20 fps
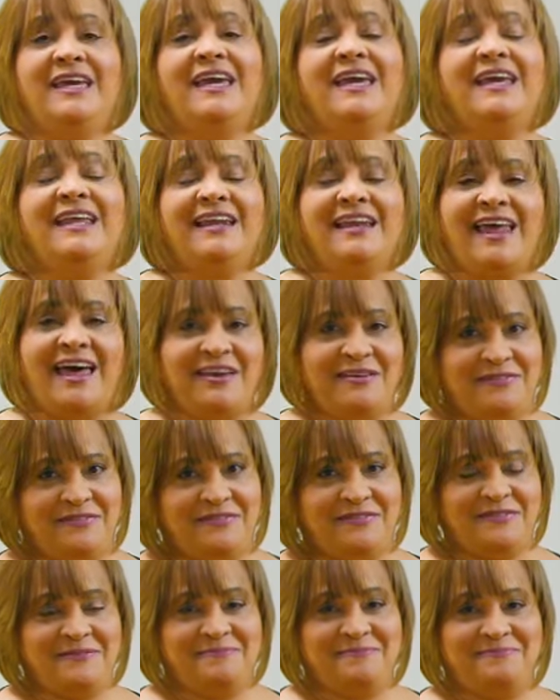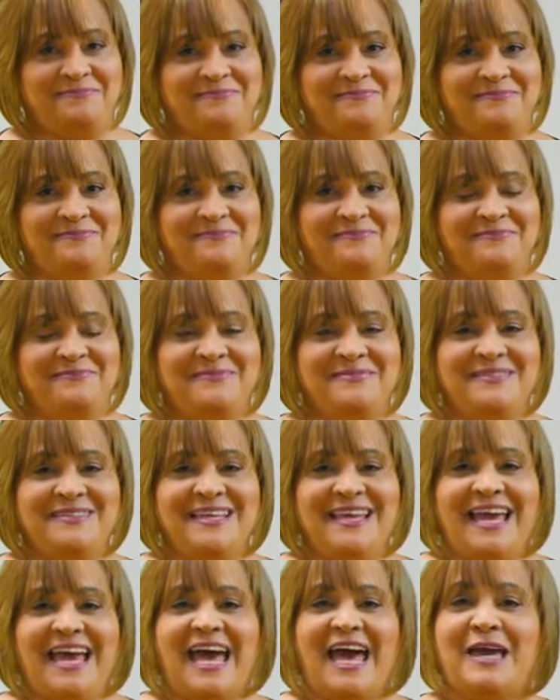in life.
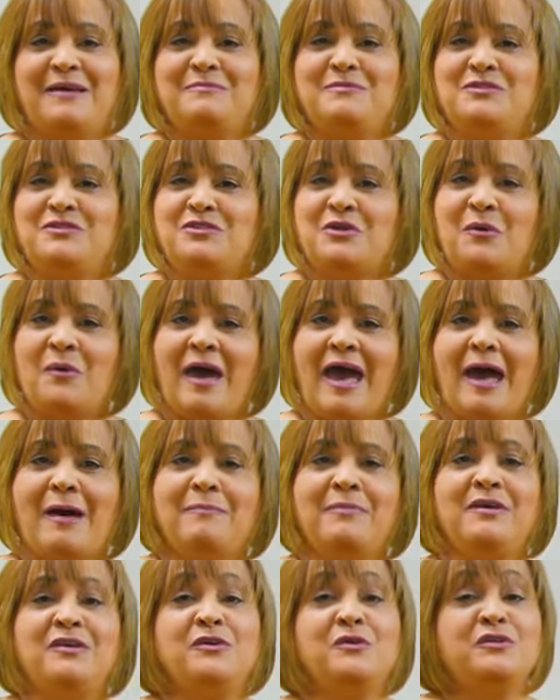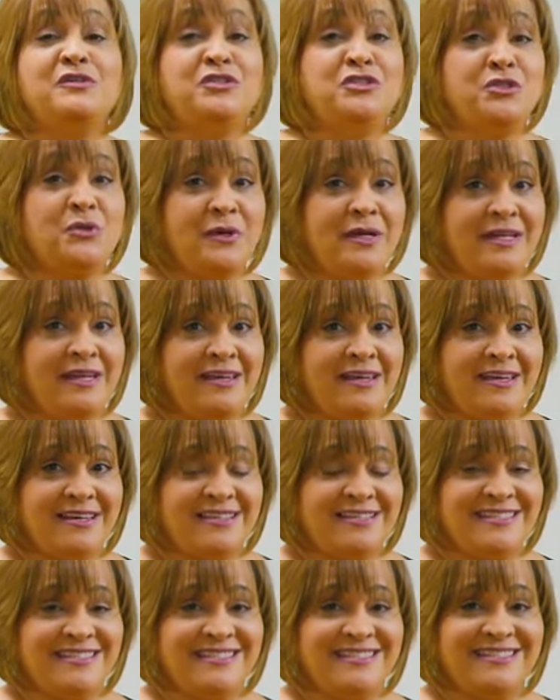I'm so happy you're joining
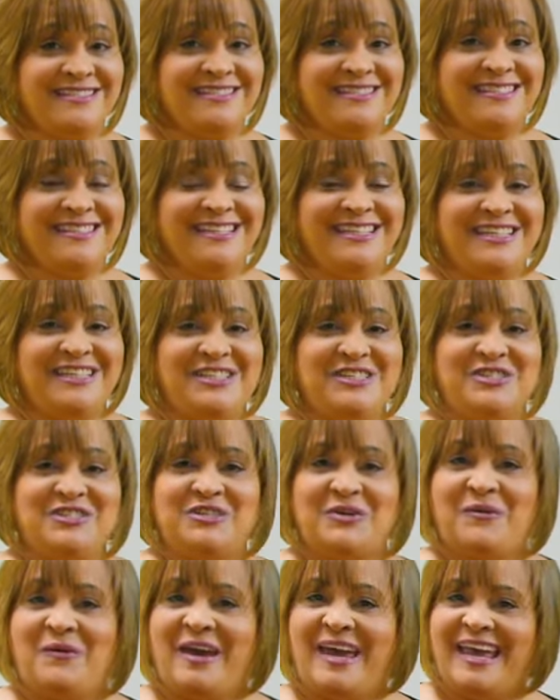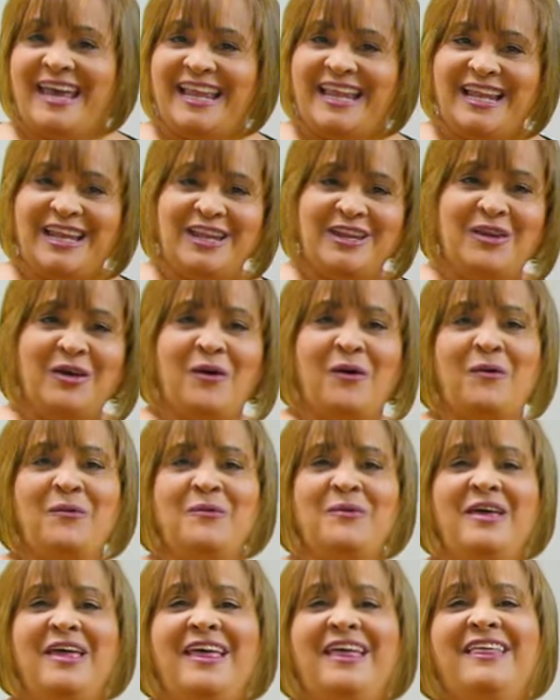us. So
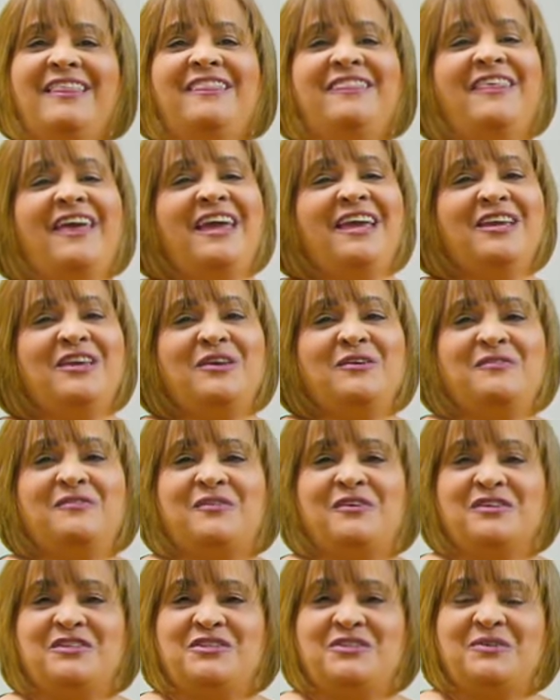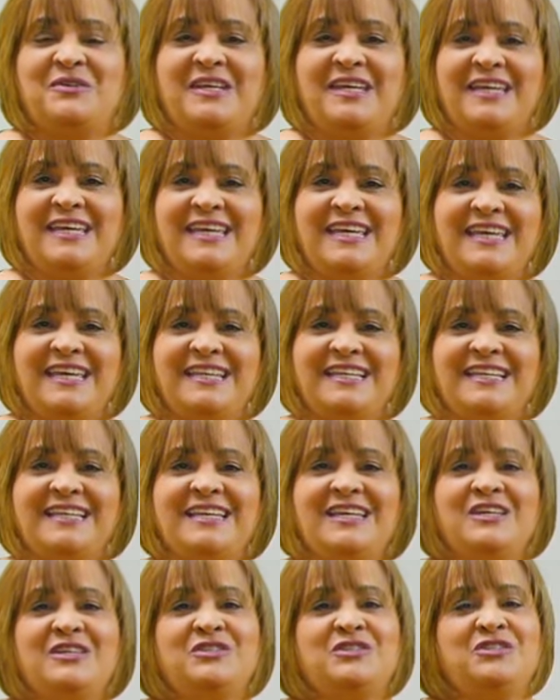hello, thank you for tuning in
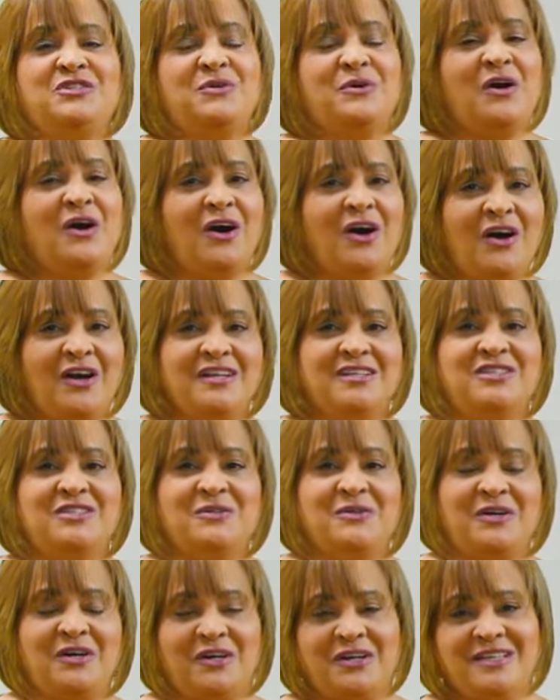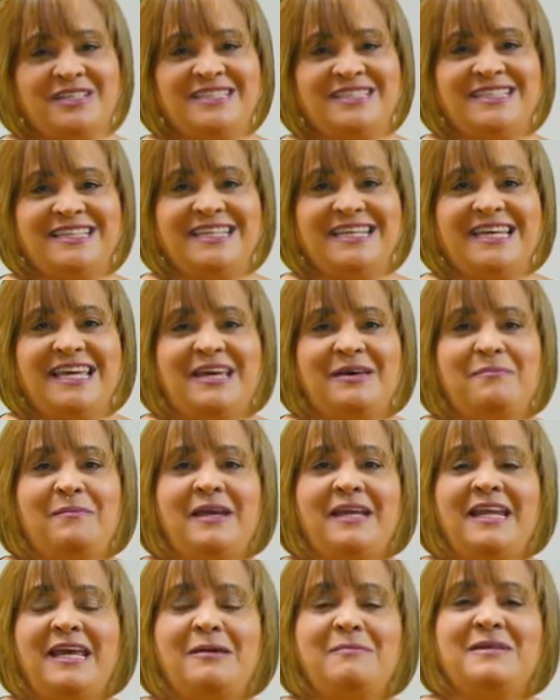to Heart to Heart.
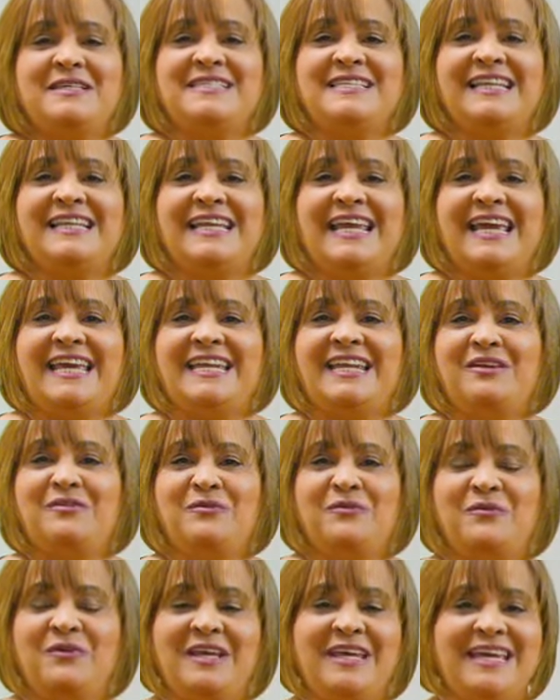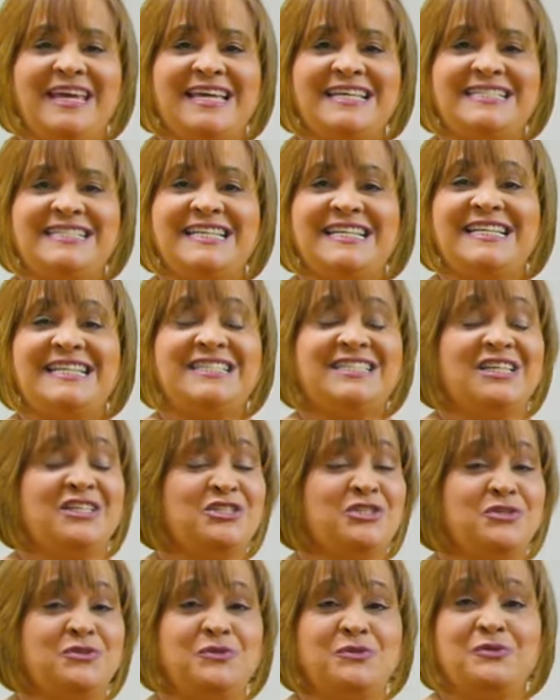My name is Elaine Enriquez, and it's a
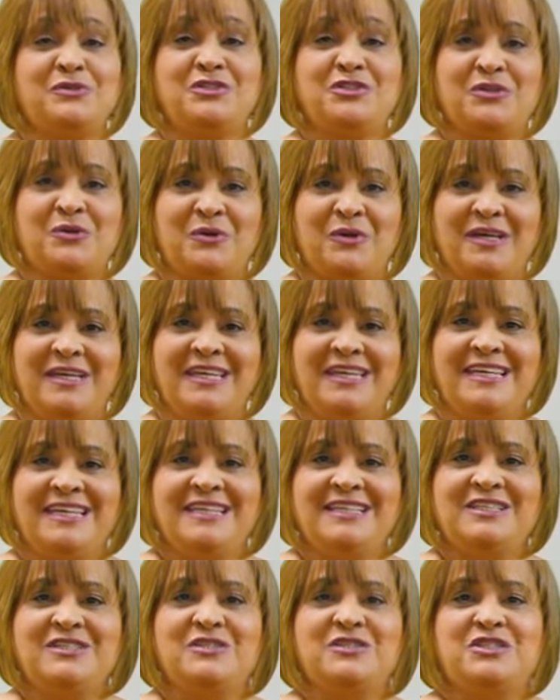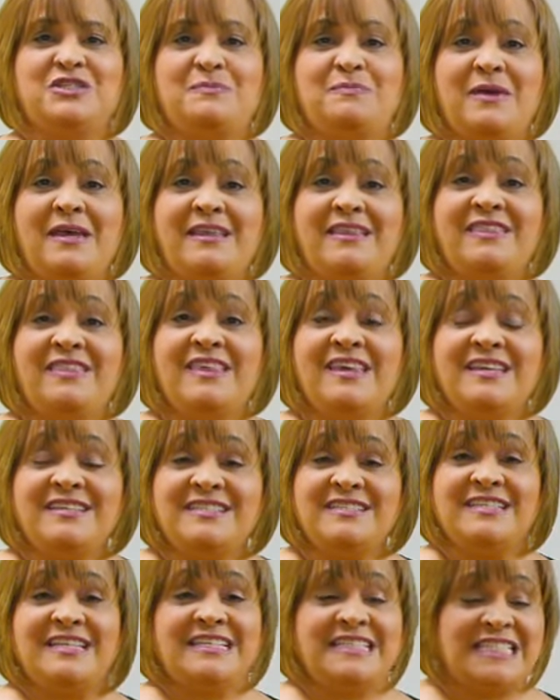true joy to spend
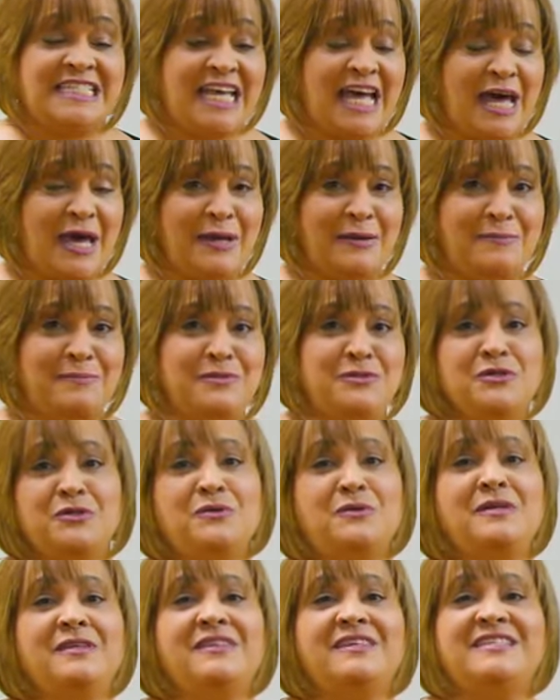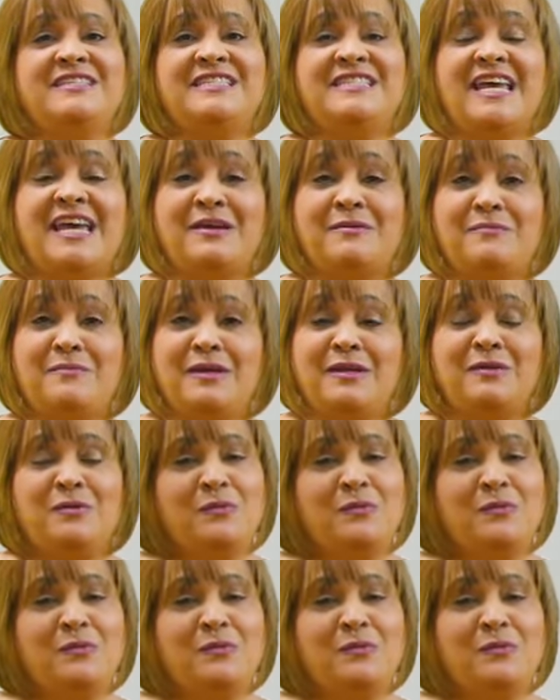this time during the segment